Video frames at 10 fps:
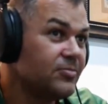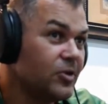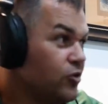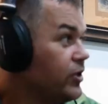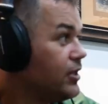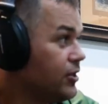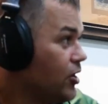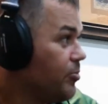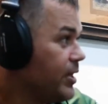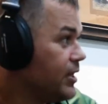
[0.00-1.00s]
you need to
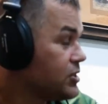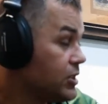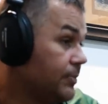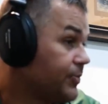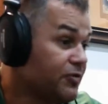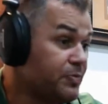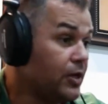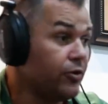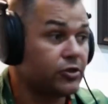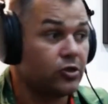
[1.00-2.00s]
know better. So I've
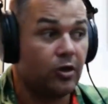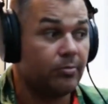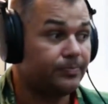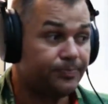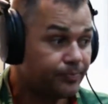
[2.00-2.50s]
spent a lot of time,